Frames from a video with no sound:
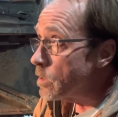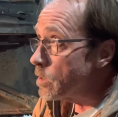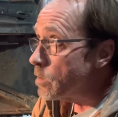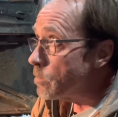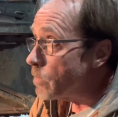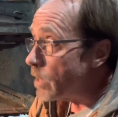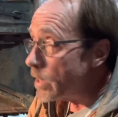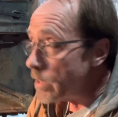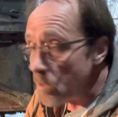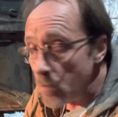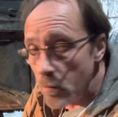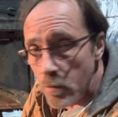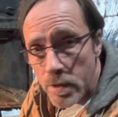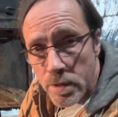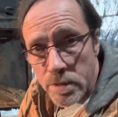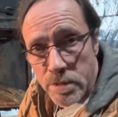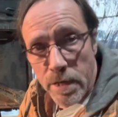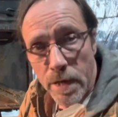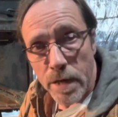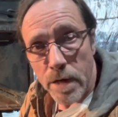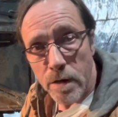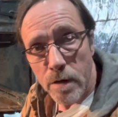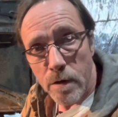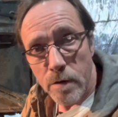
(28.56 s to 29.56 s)
I don't want to
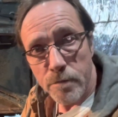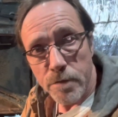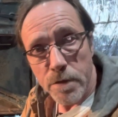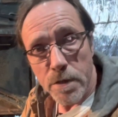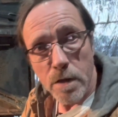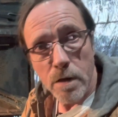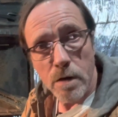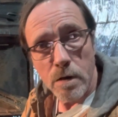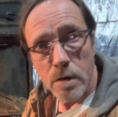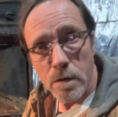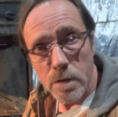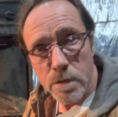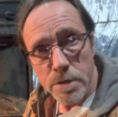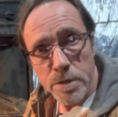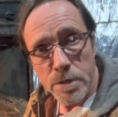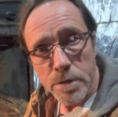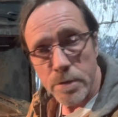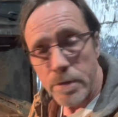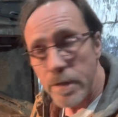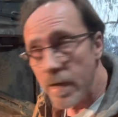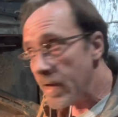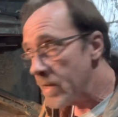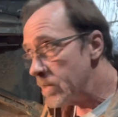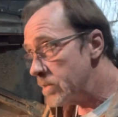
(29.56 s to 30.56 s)
take it off the car and do
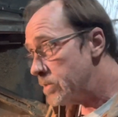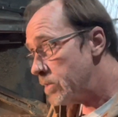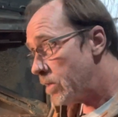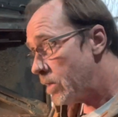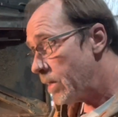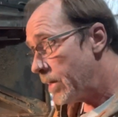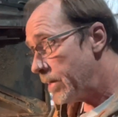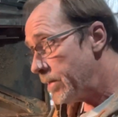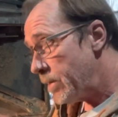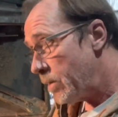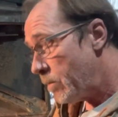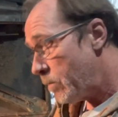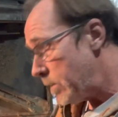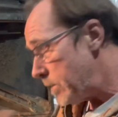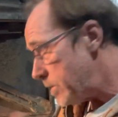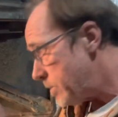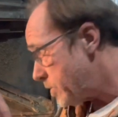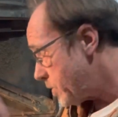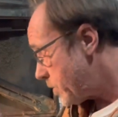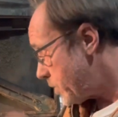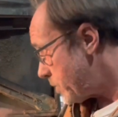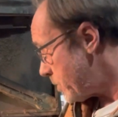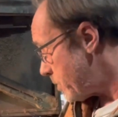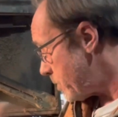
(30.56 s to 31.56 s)
that until I know
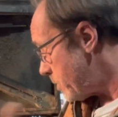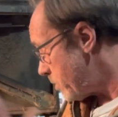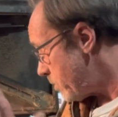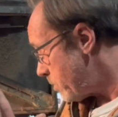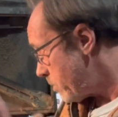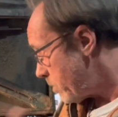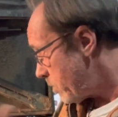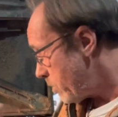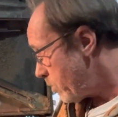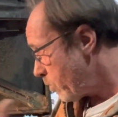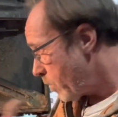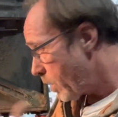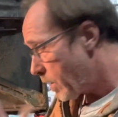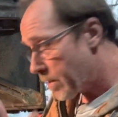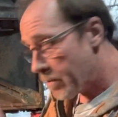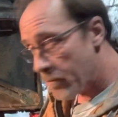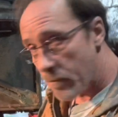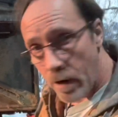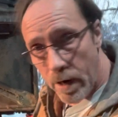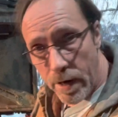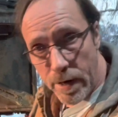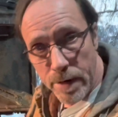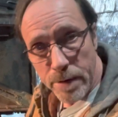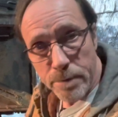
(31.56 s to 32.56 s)
it's working
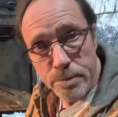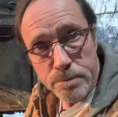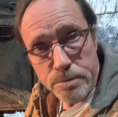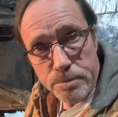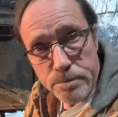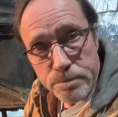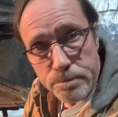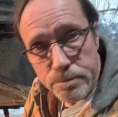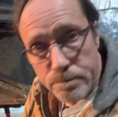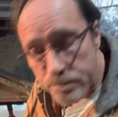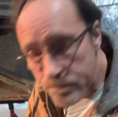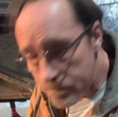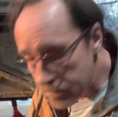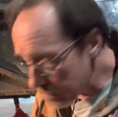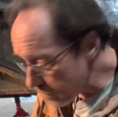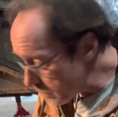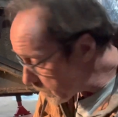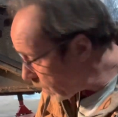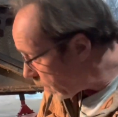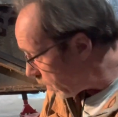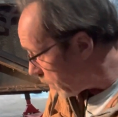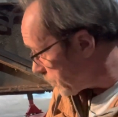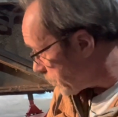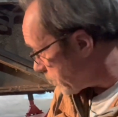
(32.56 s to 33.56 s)
right on